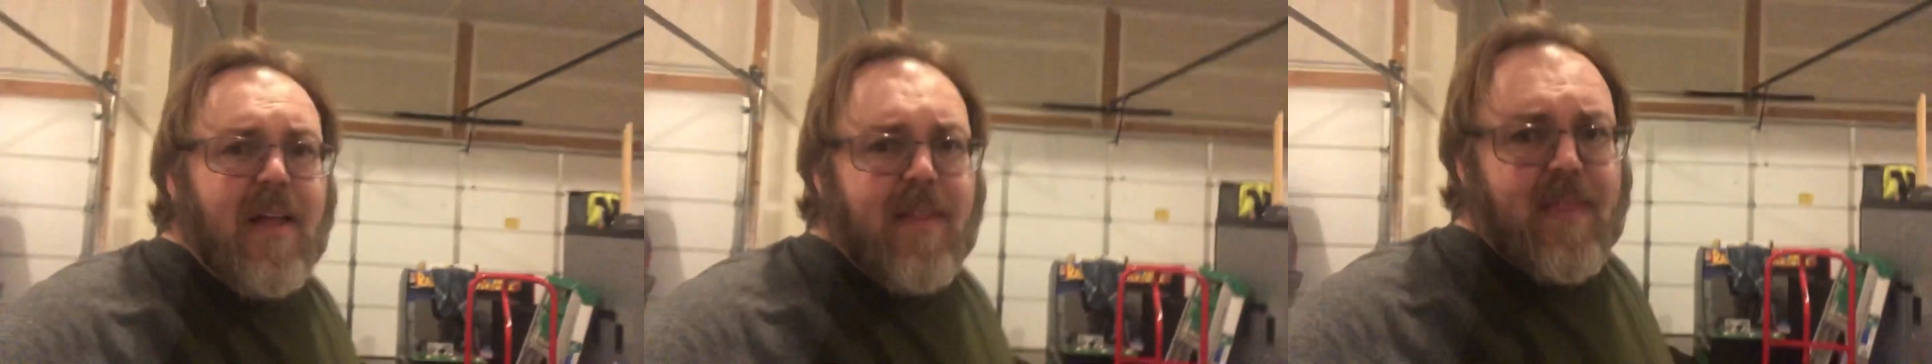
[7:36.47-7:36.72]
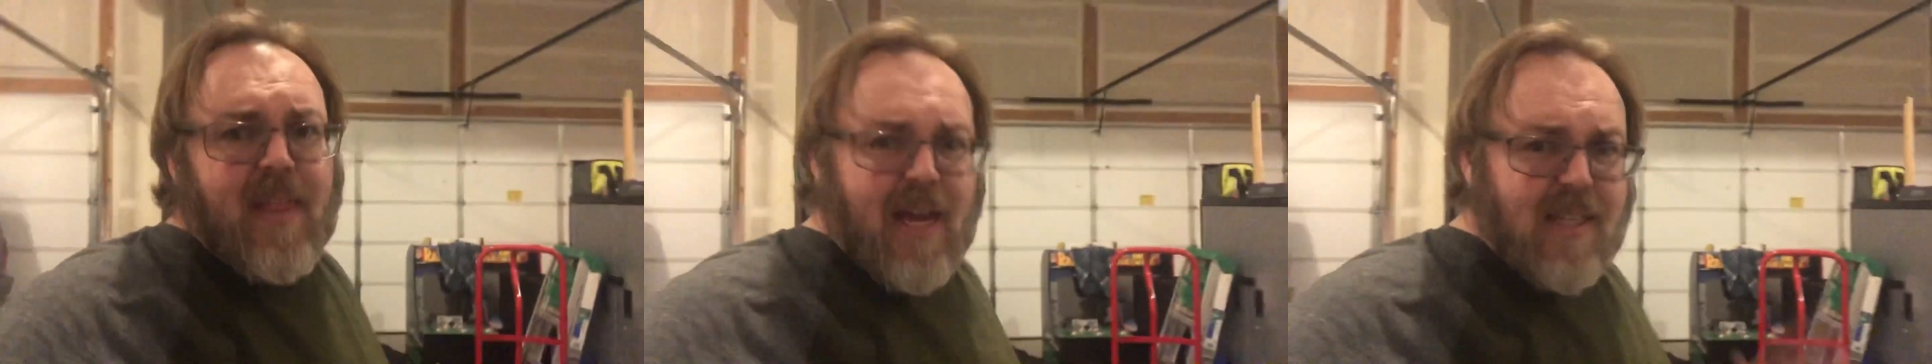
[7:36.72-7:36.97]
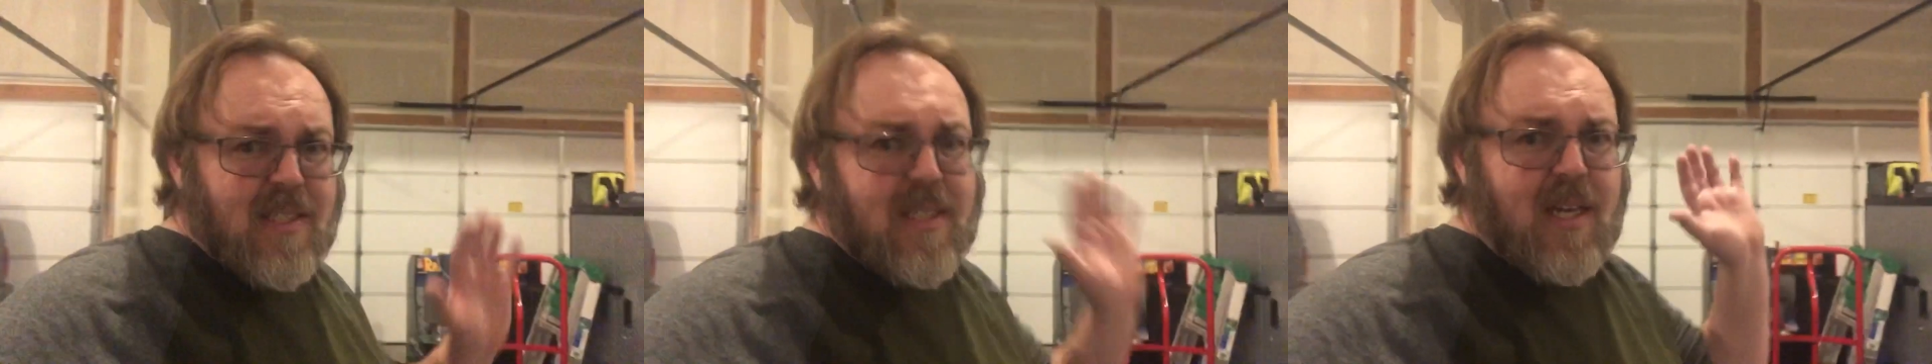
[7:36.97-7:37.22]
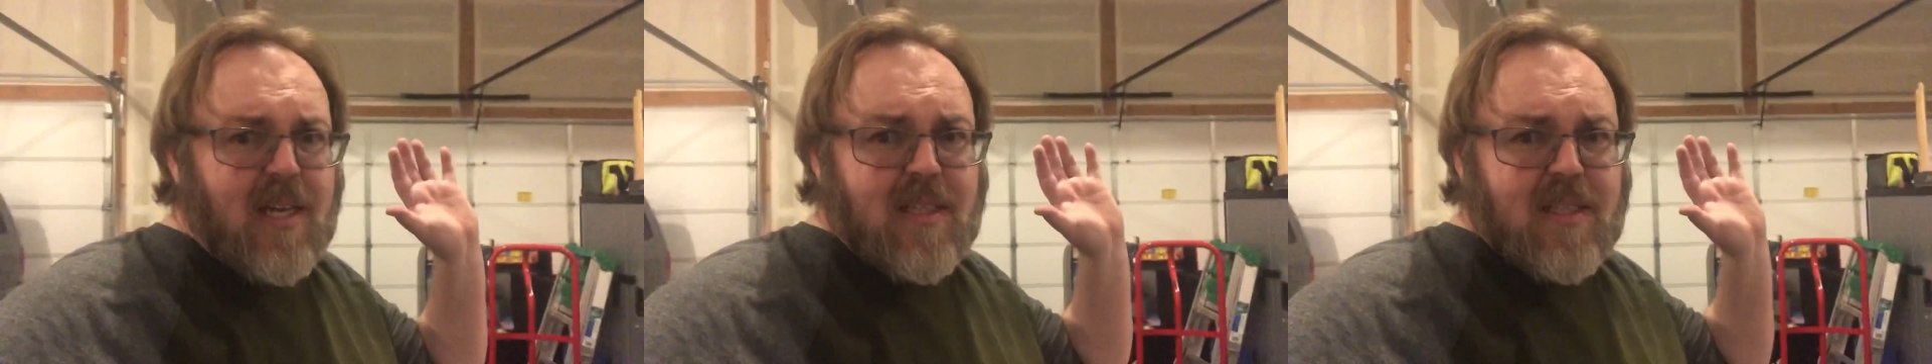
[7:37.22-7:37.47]
that's
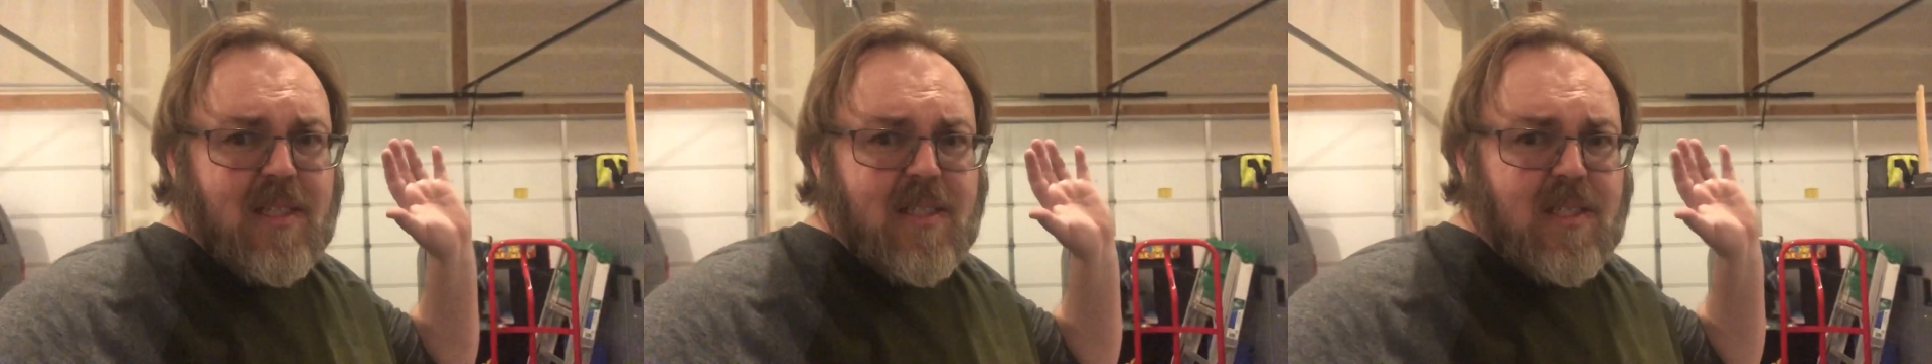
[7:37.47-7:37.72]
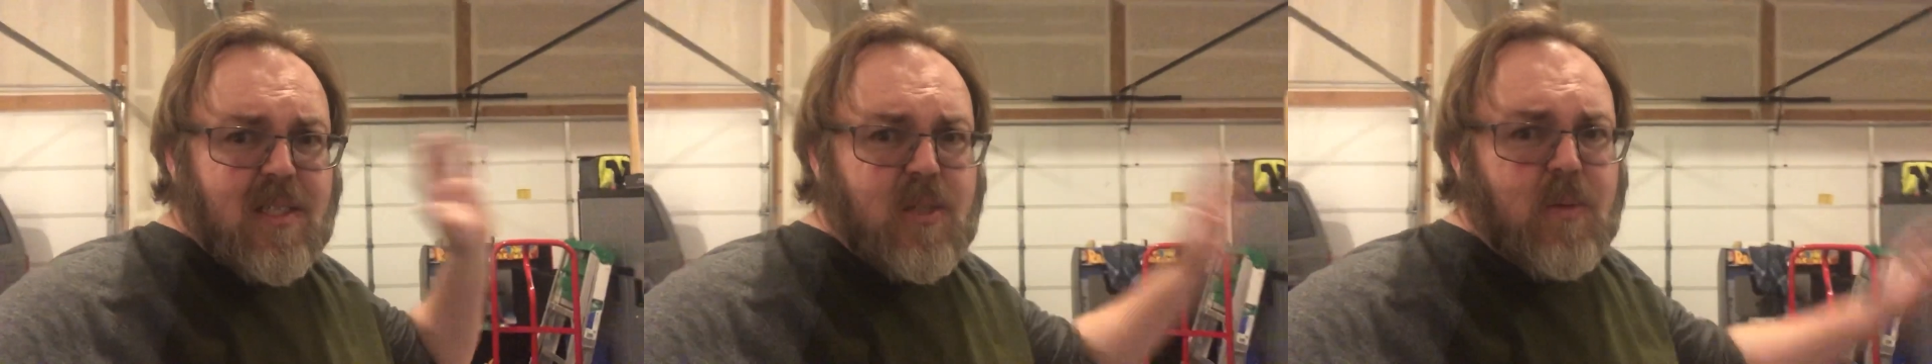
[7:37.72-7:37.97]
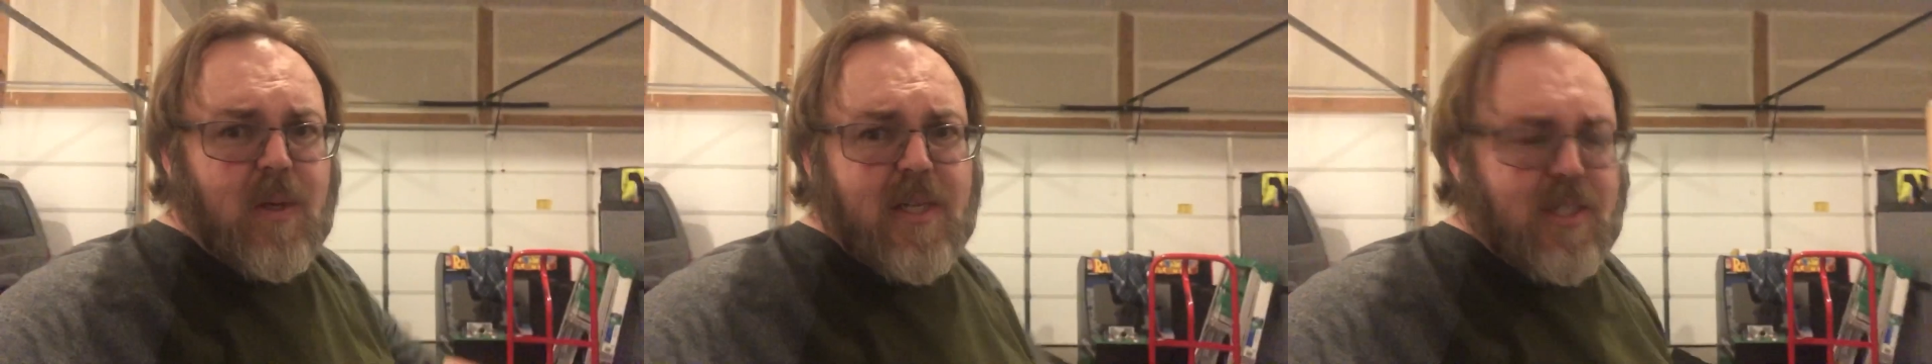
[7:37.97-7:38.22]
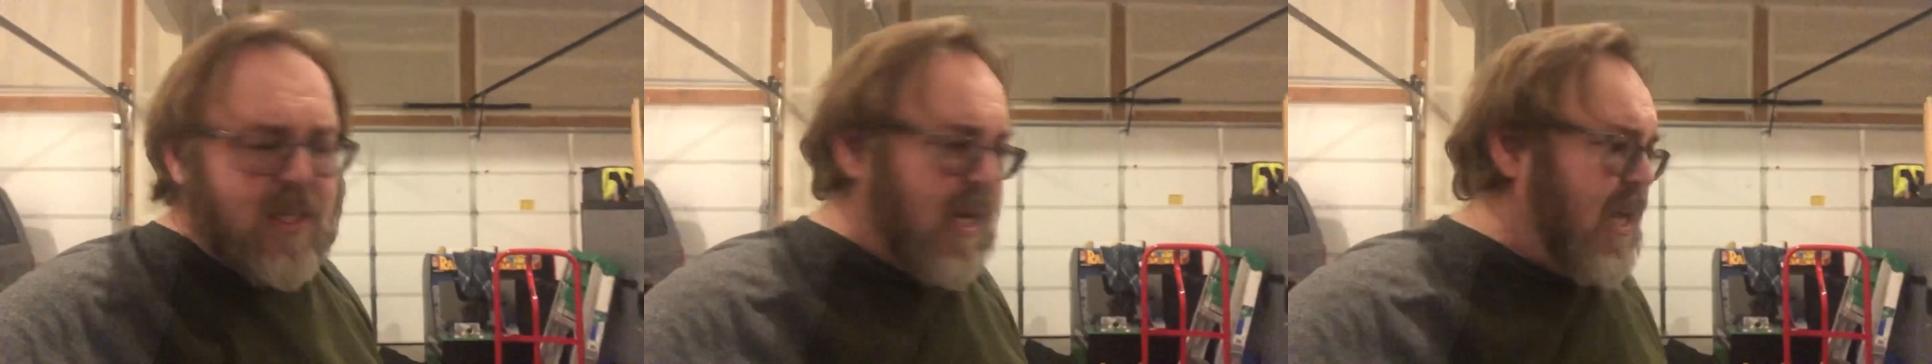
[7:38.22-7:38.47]
the
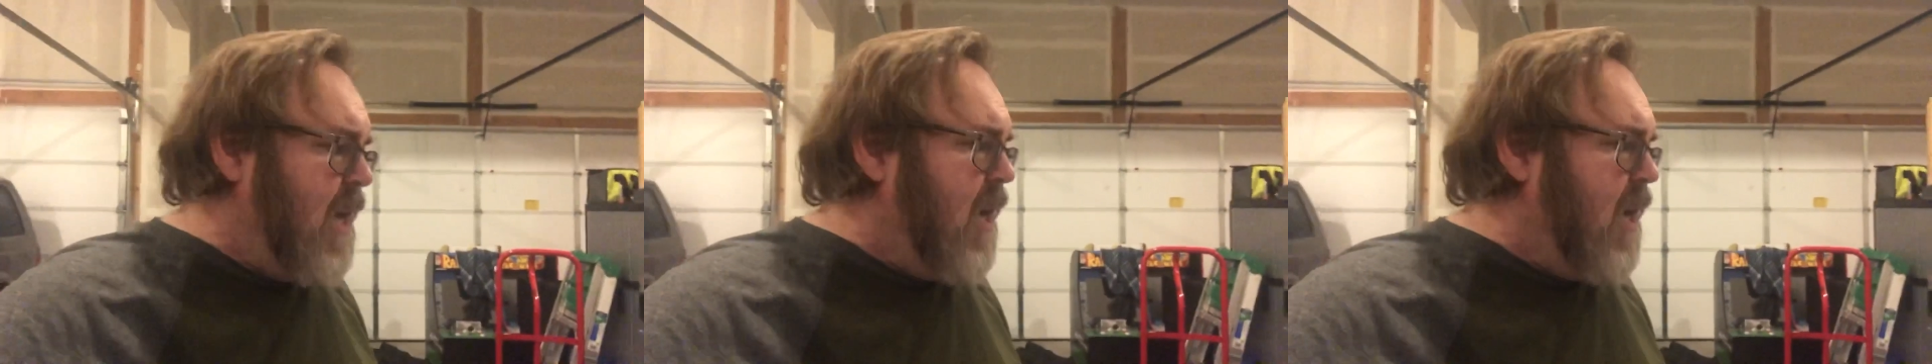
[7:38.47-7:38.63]
situation.